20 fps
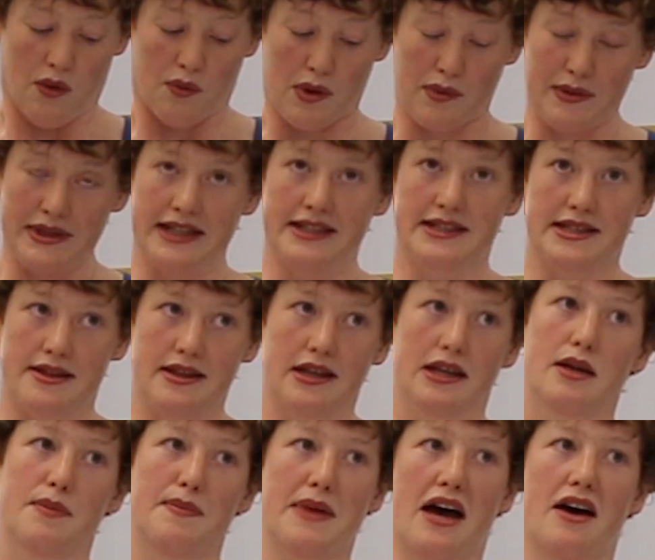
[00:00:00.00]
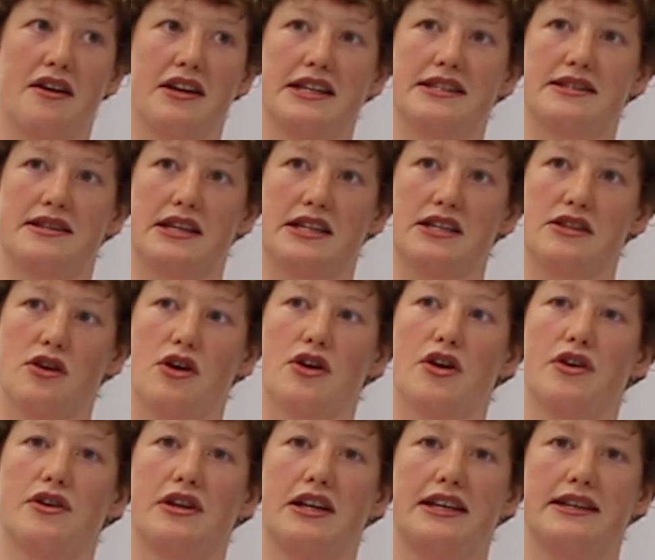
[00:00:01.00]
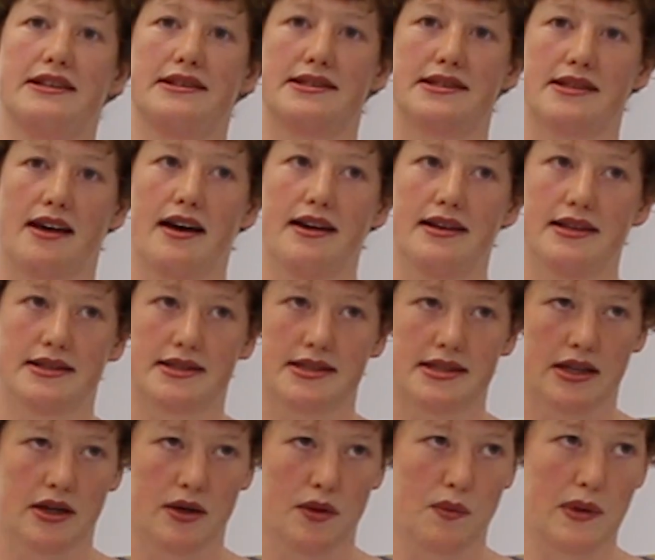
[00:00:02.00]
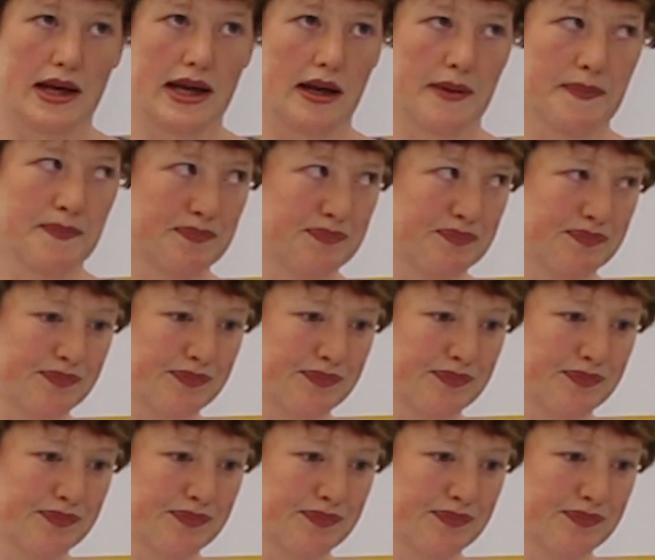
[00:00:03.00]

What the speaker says: what we need to think about is that not only in science where